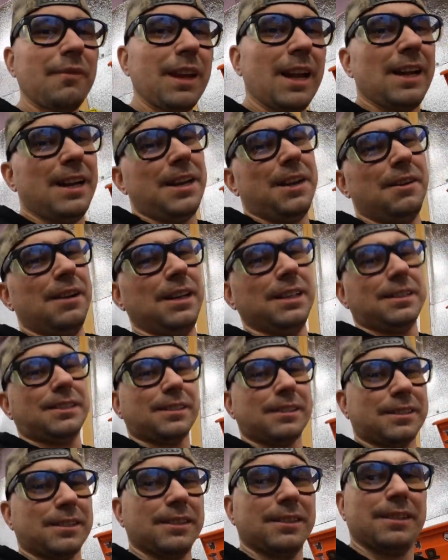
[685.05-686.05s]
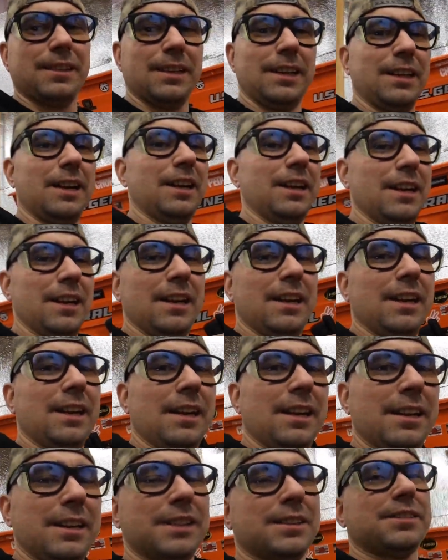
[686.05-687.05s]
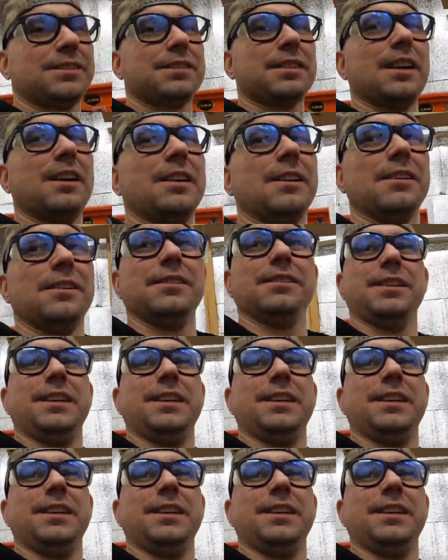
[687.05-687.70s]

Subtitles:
Anyways, so,